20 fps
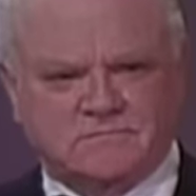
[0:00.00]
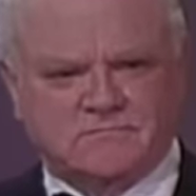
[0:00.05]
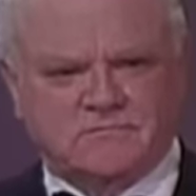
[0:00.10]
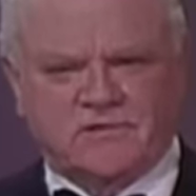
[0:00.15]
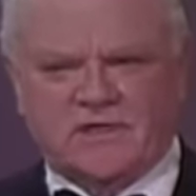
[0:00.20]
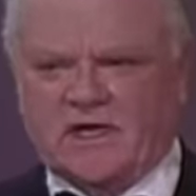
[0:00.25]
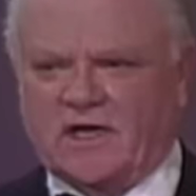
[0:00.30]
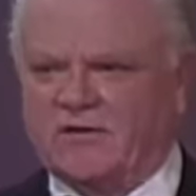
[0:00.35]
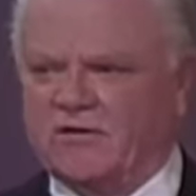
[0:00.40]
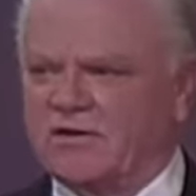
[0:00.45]

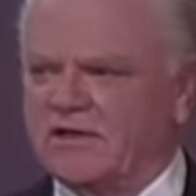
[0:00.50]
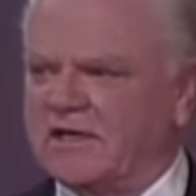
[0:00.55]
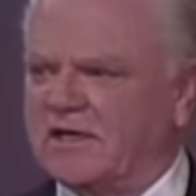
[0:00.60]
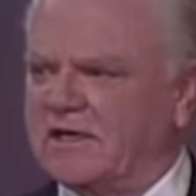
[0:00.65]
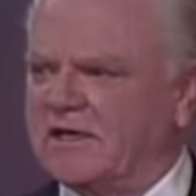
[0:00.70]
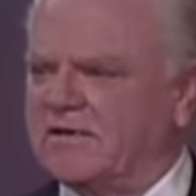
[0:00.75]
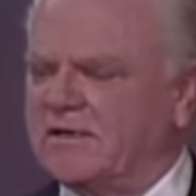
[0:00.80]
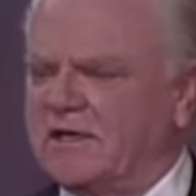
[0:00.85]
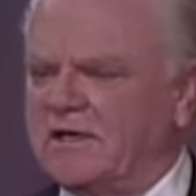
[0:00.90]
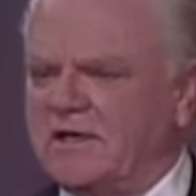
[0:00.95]
We are looking
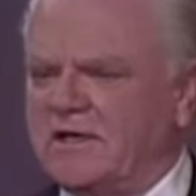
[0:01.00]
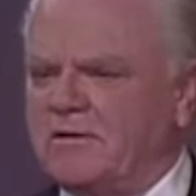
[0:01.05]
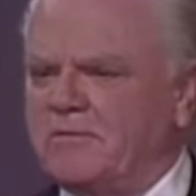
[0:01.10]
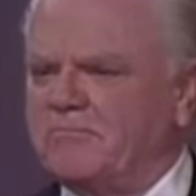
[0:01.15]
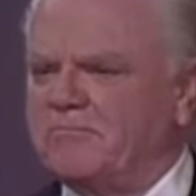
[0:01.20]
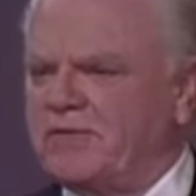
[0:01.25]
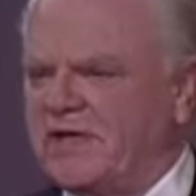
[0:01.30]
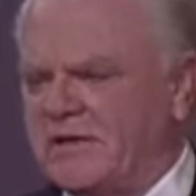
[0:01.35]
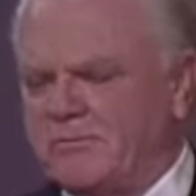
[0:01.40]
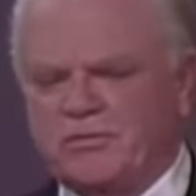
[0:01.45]
at
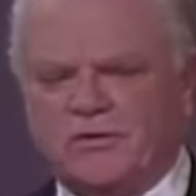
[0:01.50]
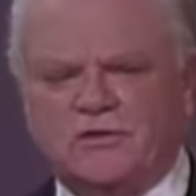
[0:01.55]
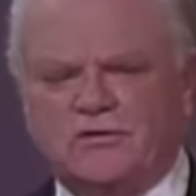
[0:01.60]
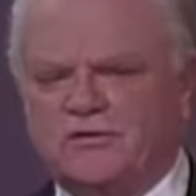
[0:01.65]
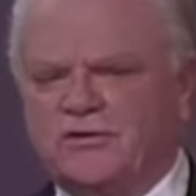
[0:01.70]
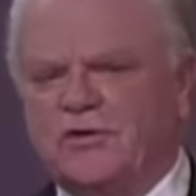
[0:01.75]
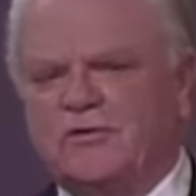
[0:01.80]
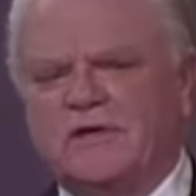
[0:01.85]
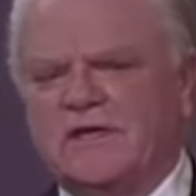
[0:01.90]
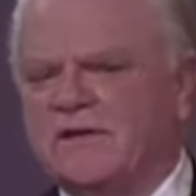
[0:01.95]
people
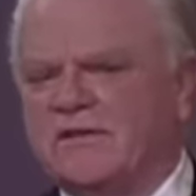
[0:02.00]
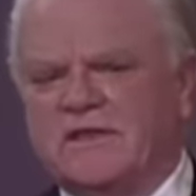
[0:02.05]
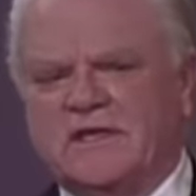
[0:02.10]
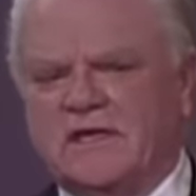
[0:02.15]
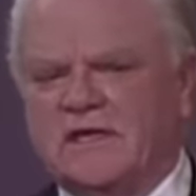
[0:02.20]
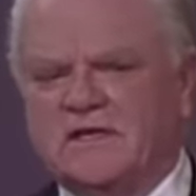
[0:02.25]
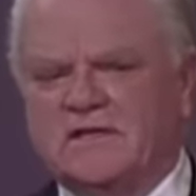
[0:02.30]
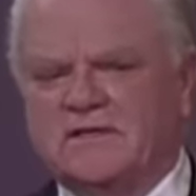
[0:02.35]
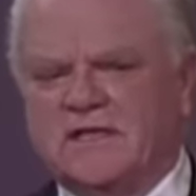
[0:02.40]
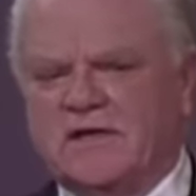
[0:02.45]
doing
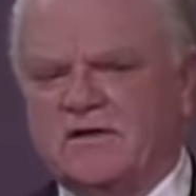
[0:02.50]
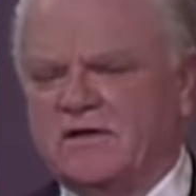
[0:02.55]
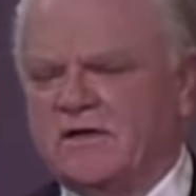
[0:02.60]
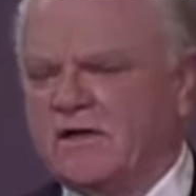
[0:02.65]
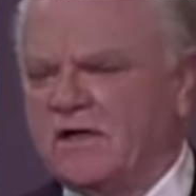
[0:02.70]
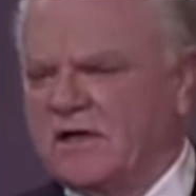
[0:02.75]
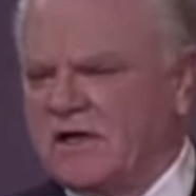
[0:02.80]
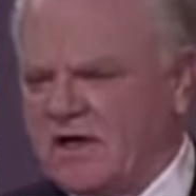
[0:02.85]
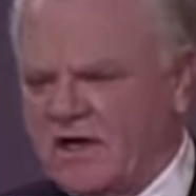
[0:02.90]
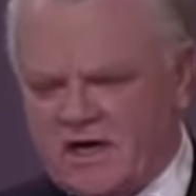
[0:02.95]
things
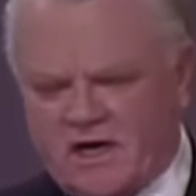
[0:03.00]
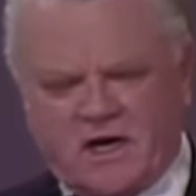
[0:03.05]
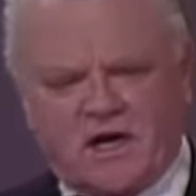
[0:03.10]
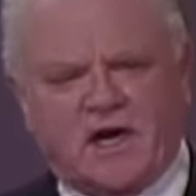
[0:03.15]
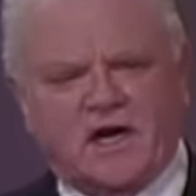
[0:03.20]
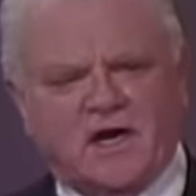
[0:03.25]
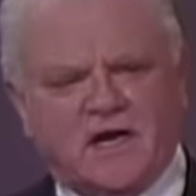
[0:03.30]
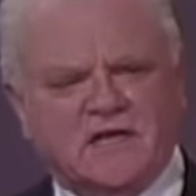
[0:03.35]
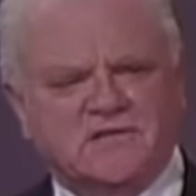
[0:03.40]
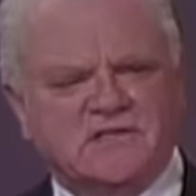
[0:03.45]
that
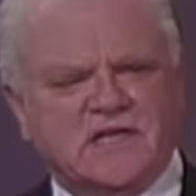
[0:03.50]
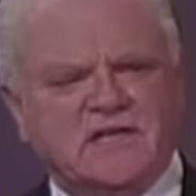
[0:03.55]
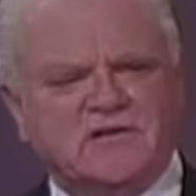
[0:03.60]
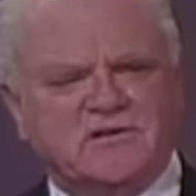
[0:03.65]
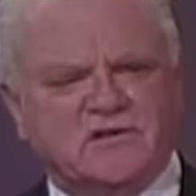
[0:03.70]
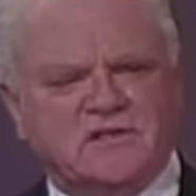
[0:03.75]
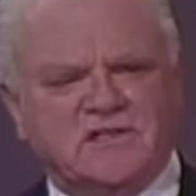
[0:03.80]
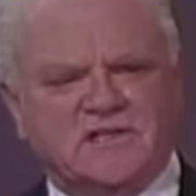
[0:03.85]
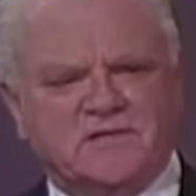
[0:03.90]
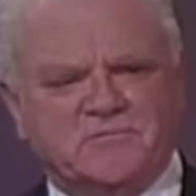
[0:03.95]
are
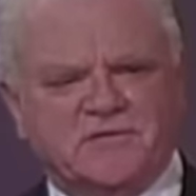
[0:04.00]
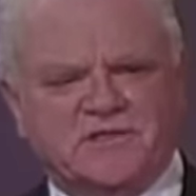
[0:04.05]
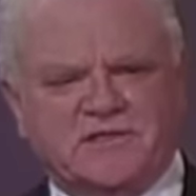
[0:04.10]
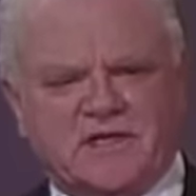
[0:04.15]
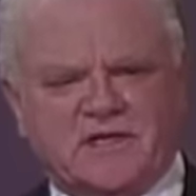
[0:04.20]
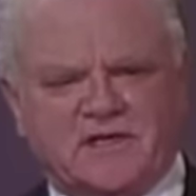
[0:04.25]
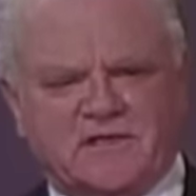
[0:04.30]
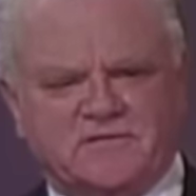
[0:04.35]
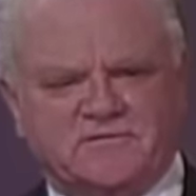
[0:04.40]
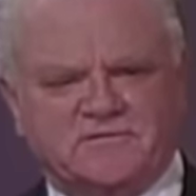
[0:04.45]
essentially
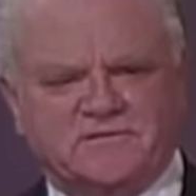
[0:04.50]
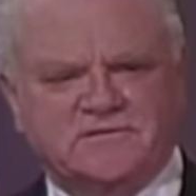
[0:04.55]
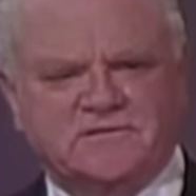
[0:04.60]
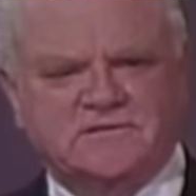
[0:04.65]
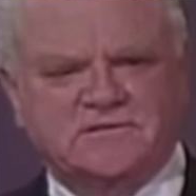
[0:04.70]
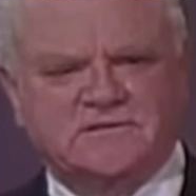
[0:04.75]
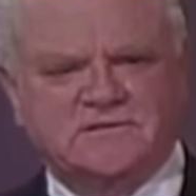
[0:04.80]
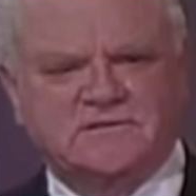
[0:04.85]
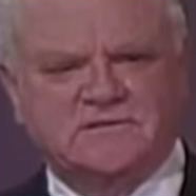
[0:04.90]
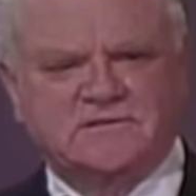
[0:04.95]
themselves,
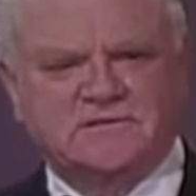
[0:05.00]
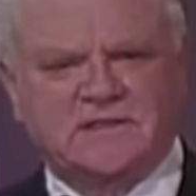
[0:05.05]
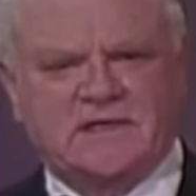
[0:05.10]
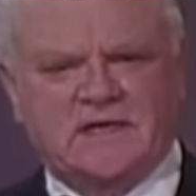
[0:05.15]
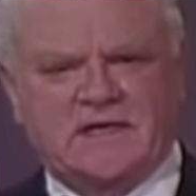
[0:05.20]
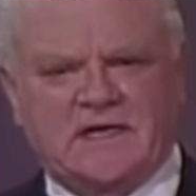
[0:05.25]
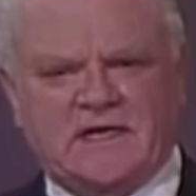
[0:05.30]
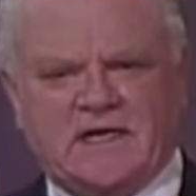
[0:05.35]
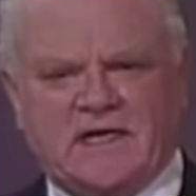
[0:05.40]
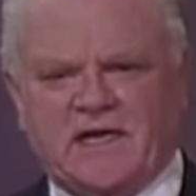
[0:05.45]

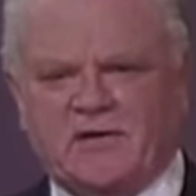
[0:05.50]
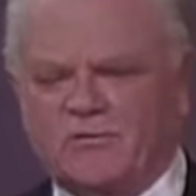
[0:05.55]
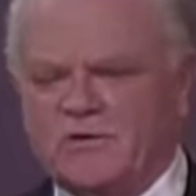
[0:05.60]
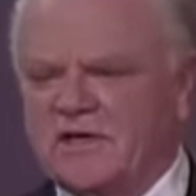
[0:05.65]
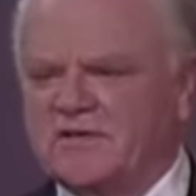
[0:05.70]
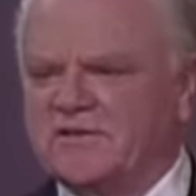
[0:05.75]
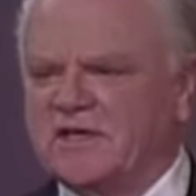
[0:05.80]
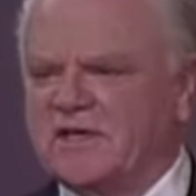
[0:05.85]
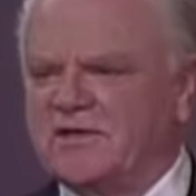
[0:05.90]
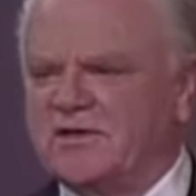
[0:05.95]
and
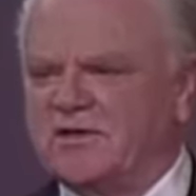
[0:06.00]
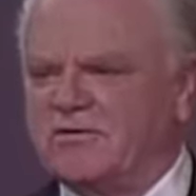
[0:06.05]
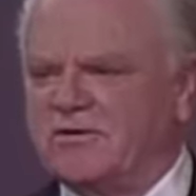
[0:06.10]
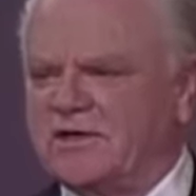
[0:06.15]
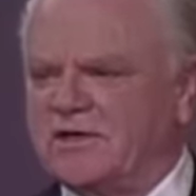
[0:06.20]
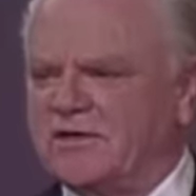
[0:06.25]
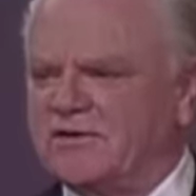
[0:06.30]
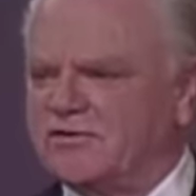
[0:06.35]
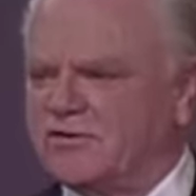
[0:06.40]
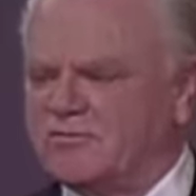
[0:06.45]
what they're
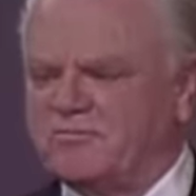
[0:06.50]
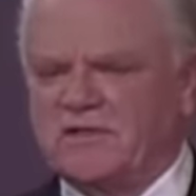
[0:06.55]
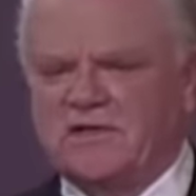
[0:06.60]
doing should